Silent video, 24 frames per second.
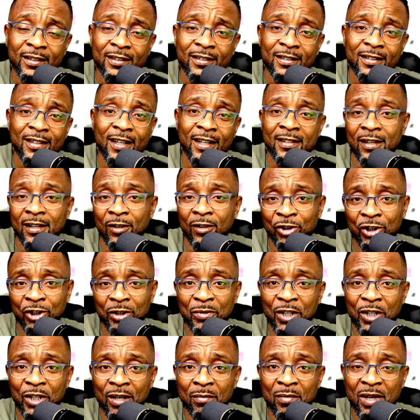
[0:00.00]
That's how she
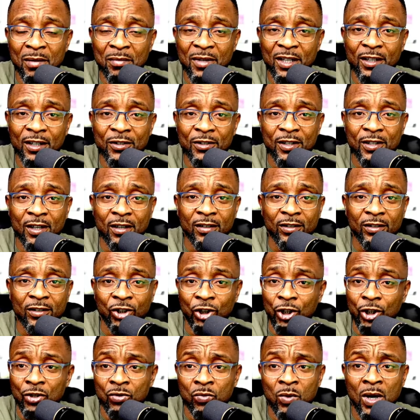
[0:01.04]
became a minister.
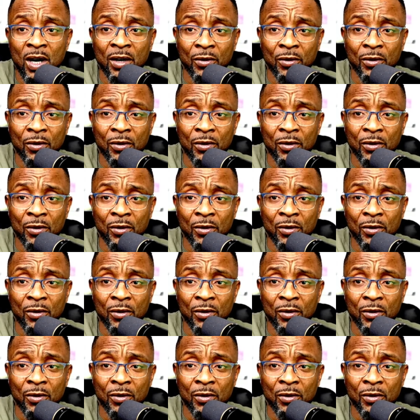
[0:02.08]
She's well